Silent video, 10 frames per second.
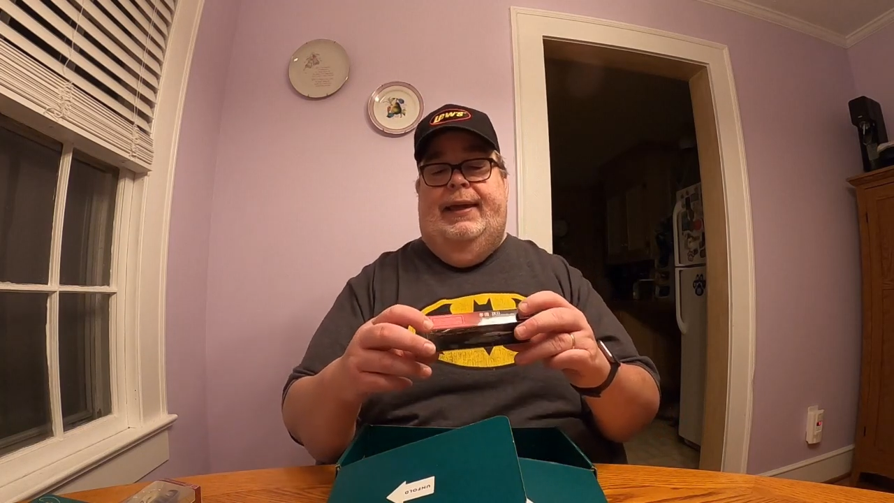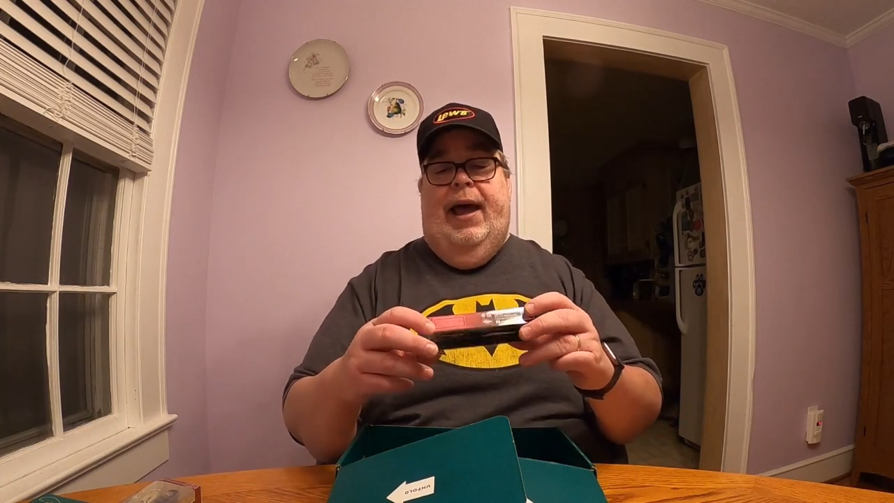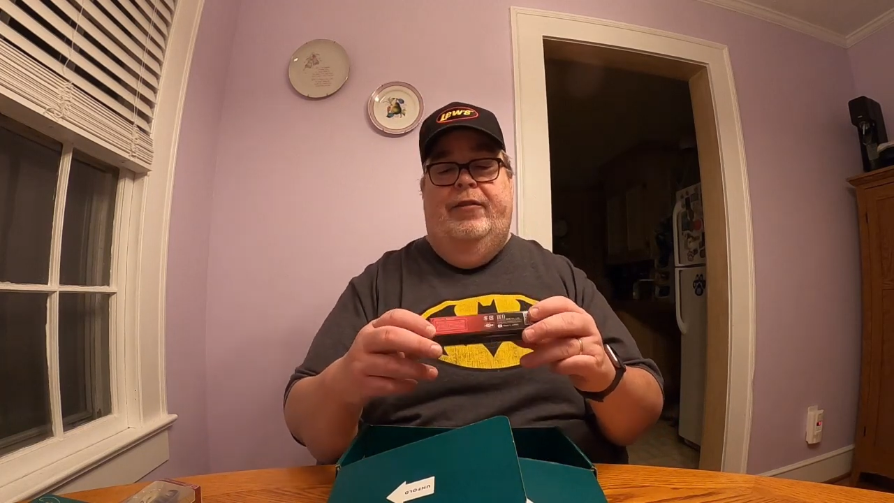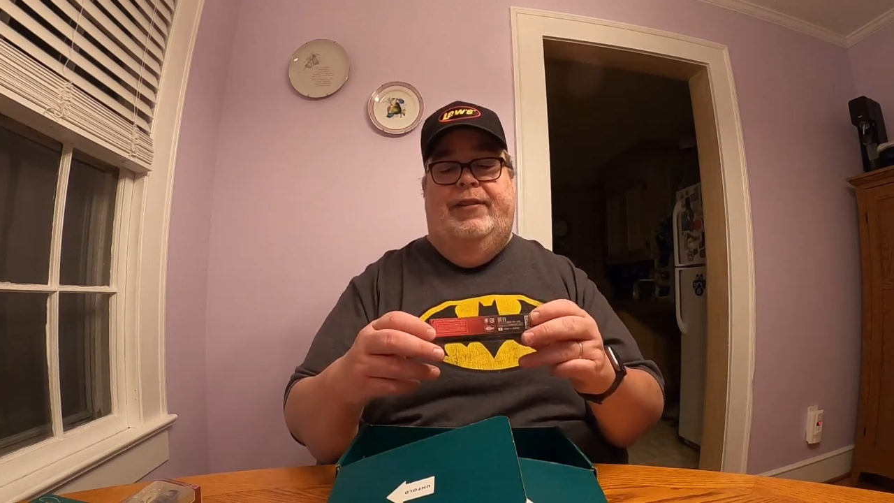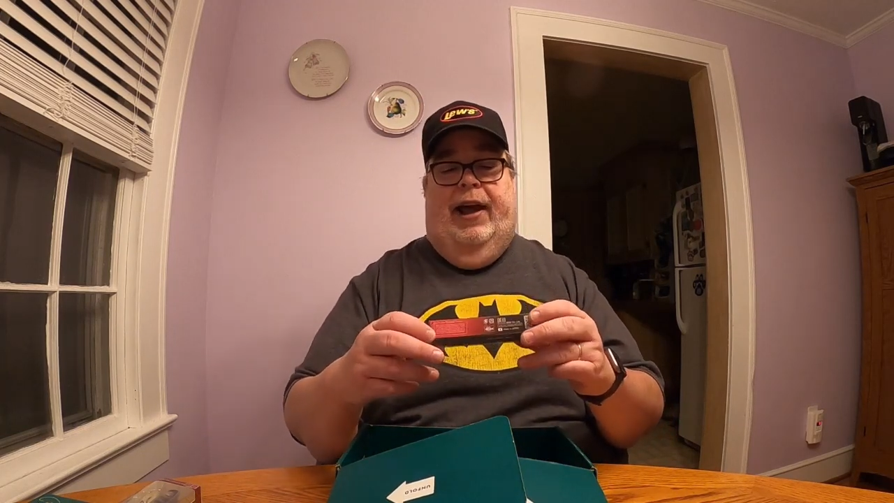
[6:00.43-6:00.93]

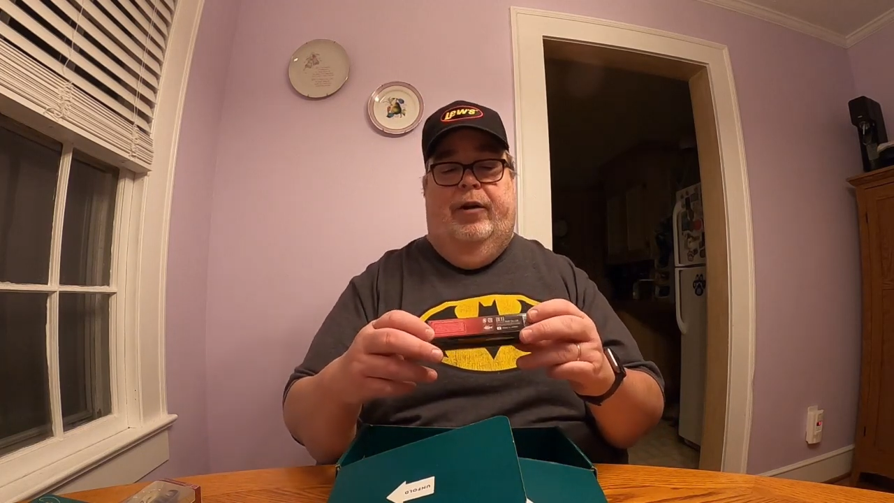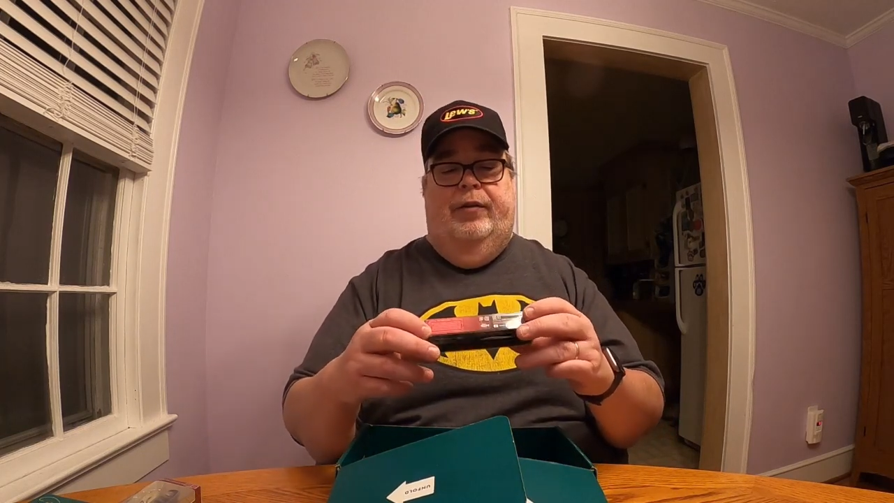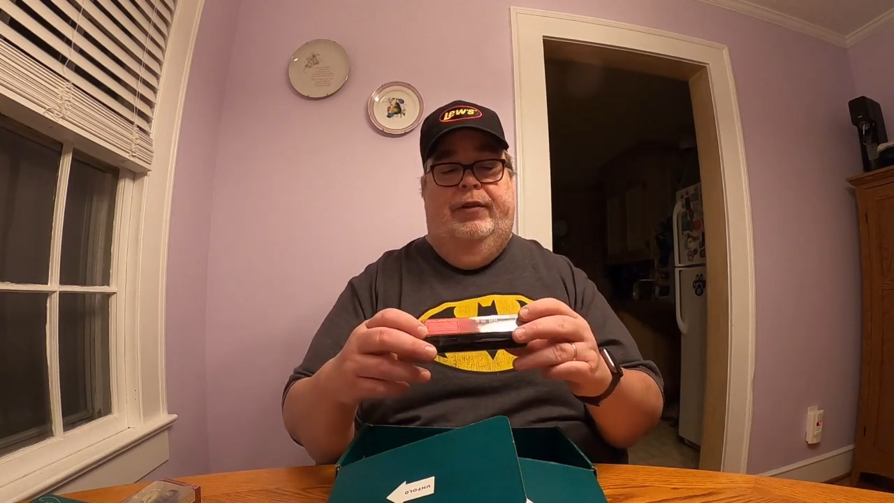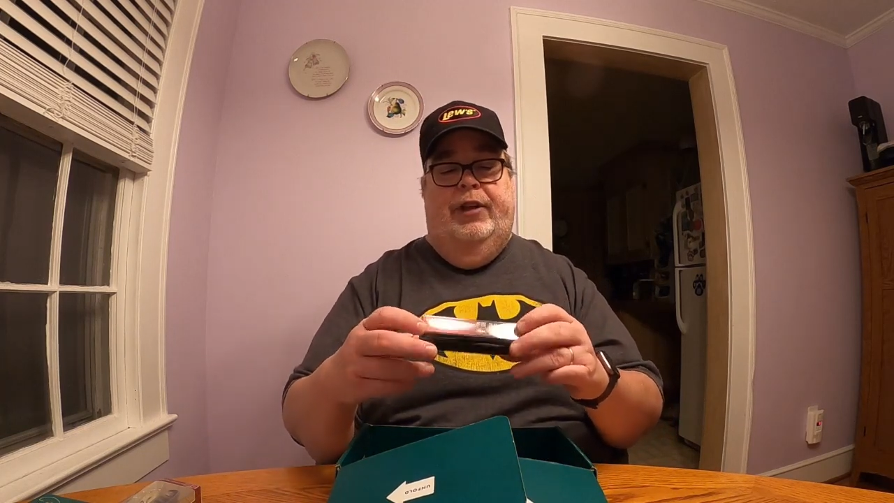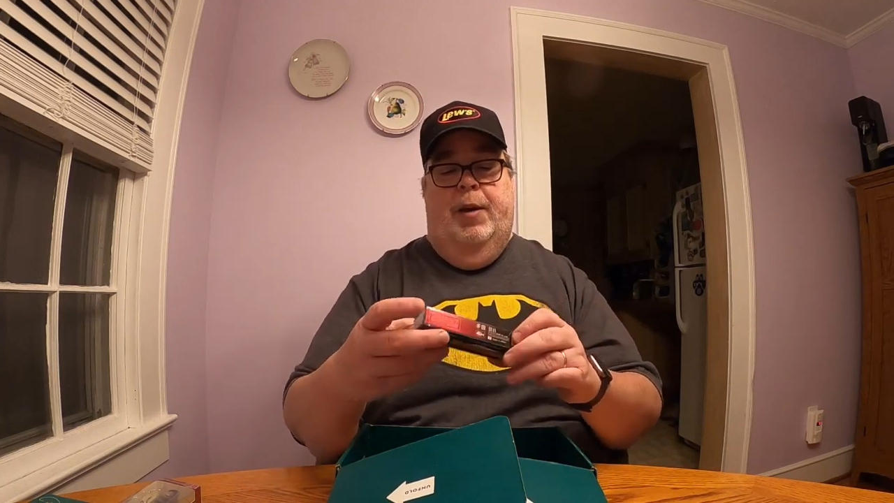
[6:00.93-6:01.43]

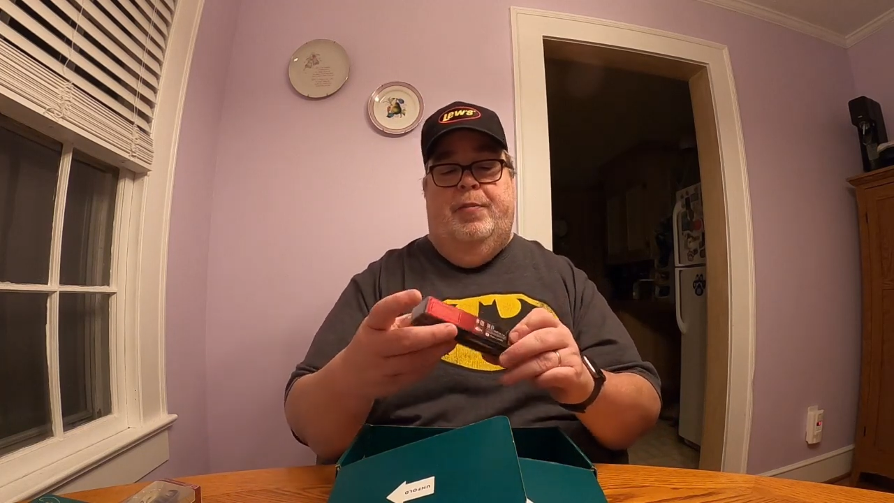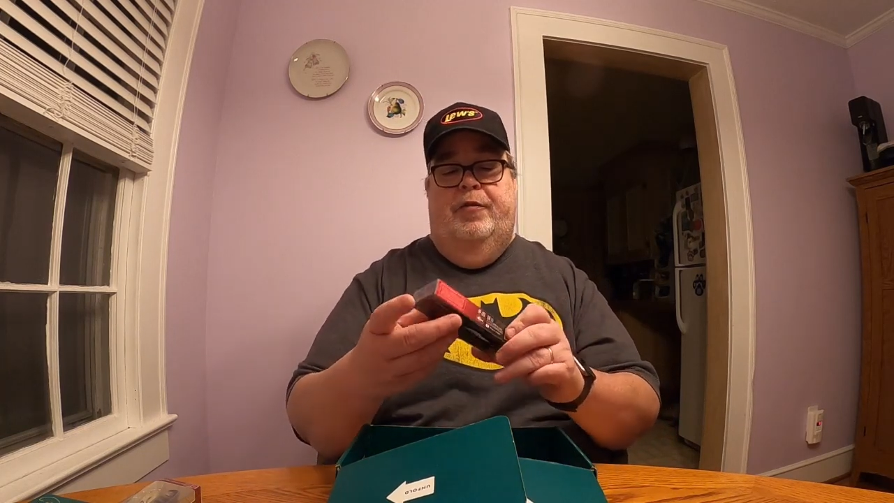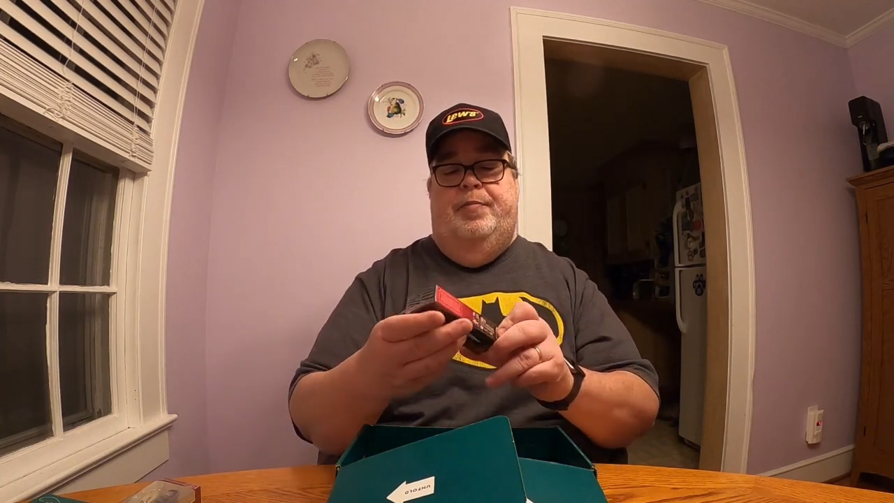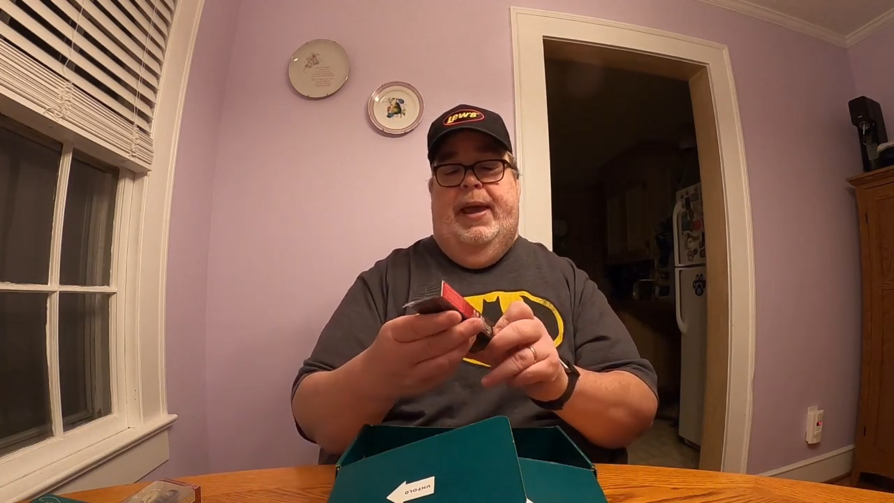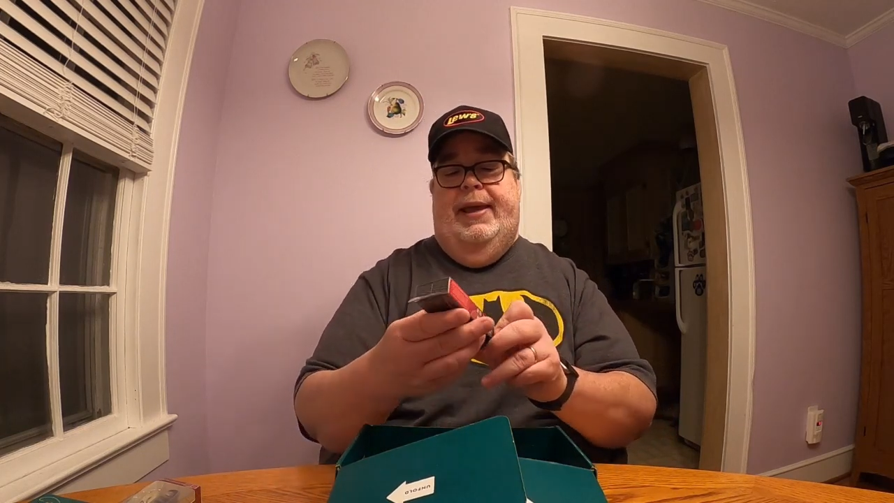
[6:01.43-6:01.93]
countdown type
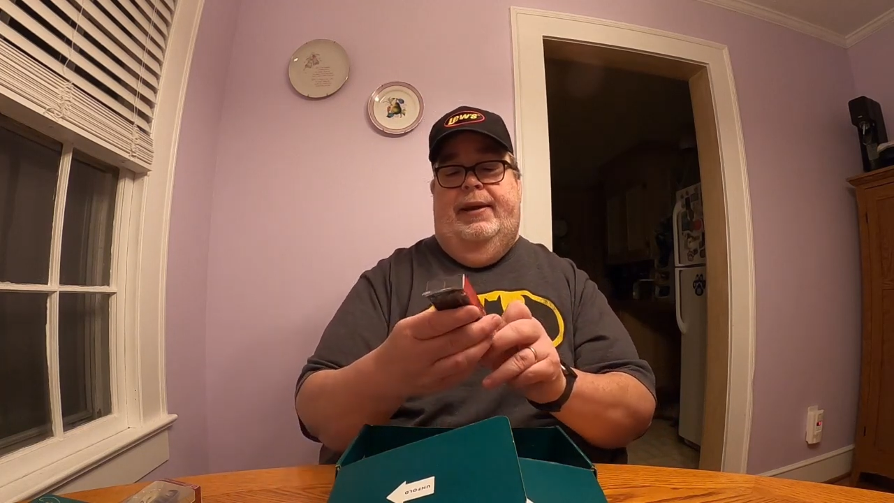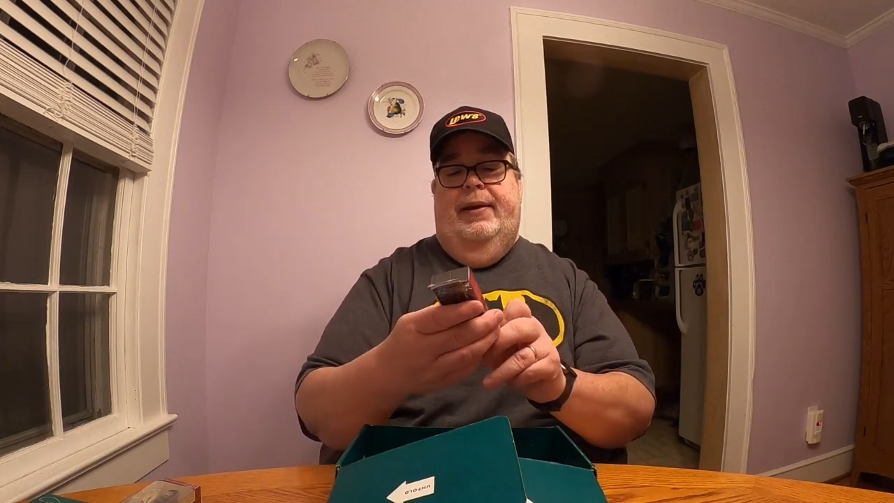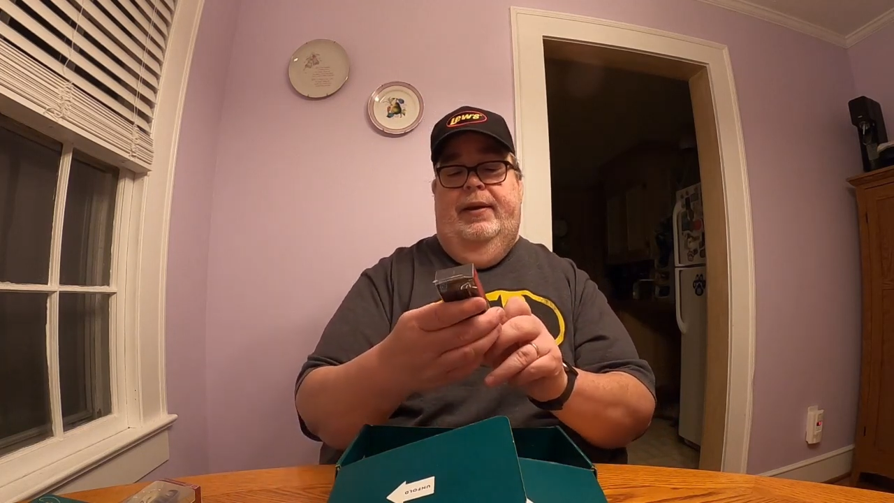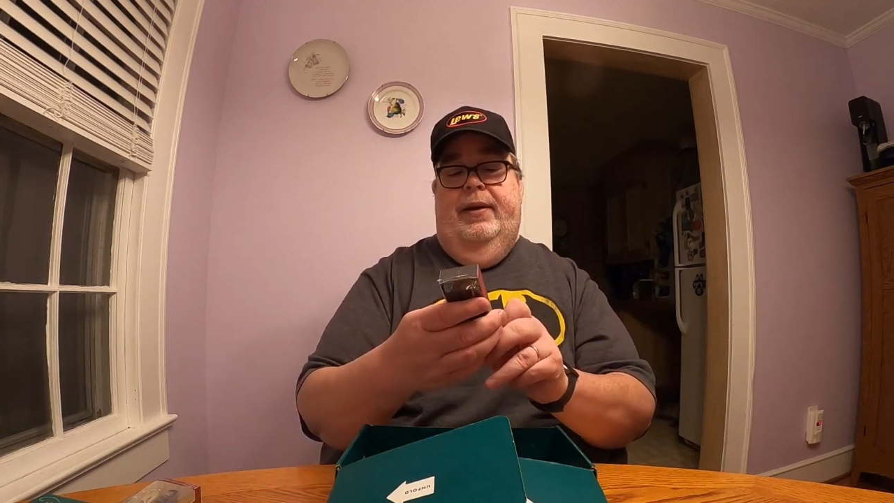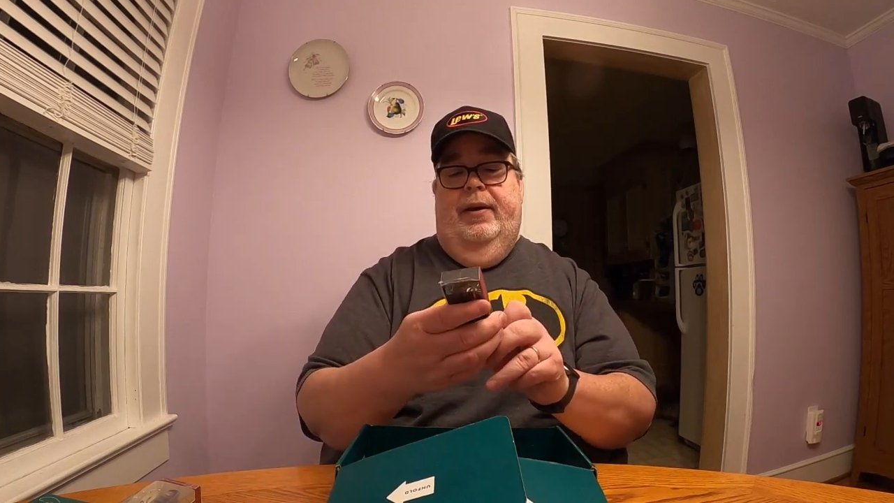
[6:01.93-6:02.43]
of bait.